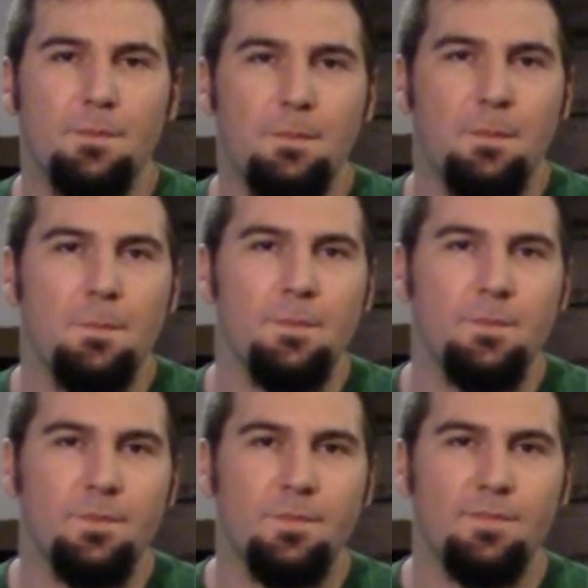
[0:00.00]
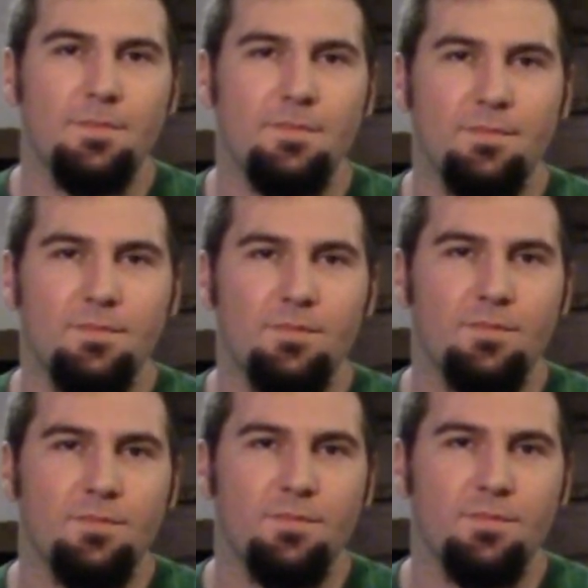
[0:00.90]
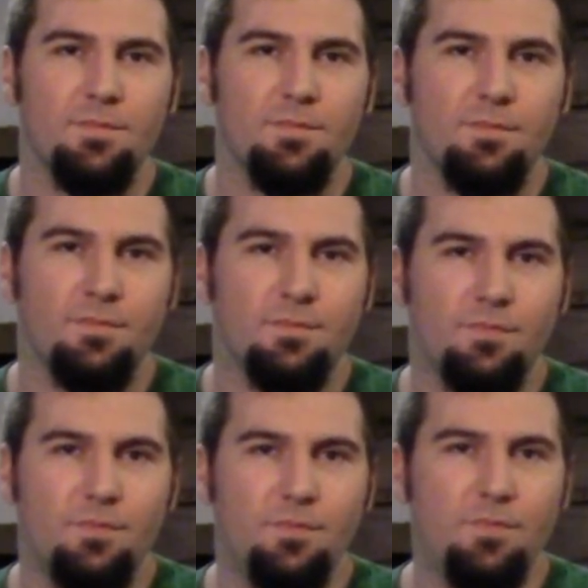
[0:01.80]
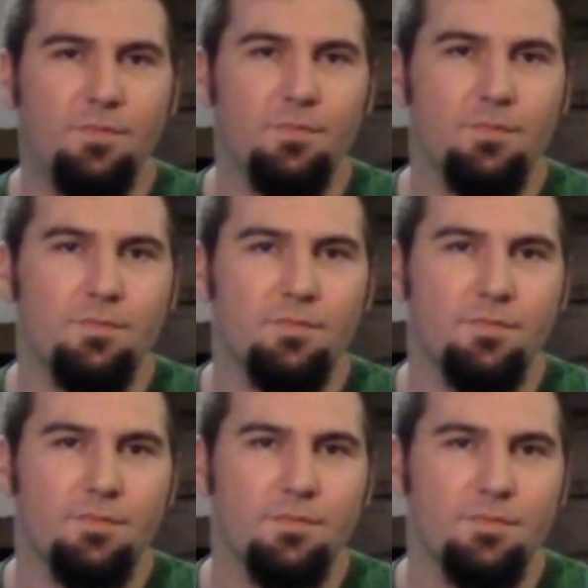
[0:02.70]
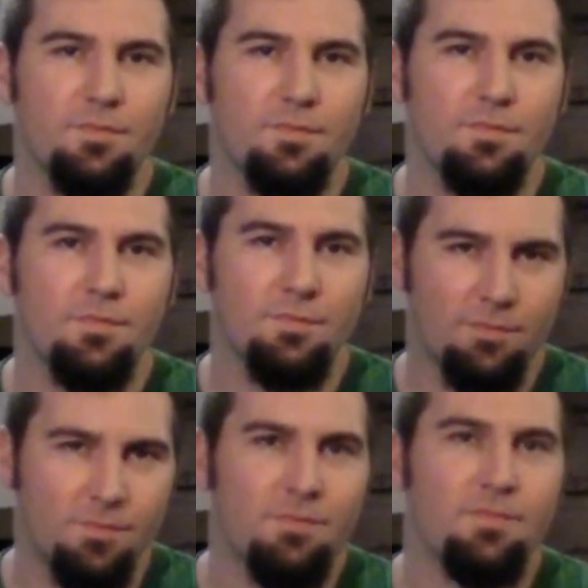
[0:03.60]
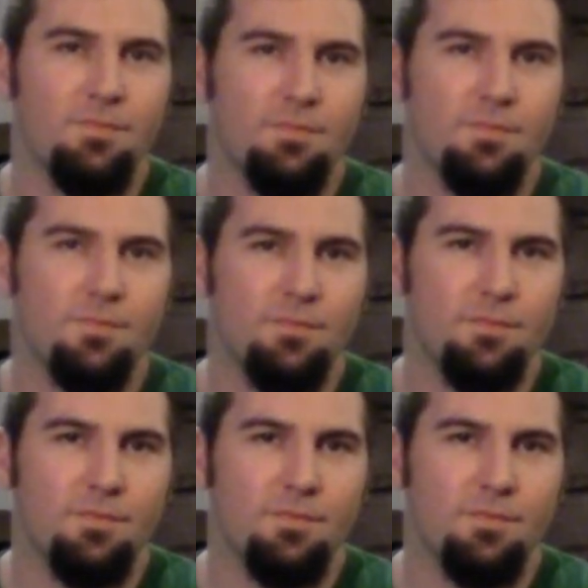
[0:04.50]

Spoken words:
The person shown says nothing.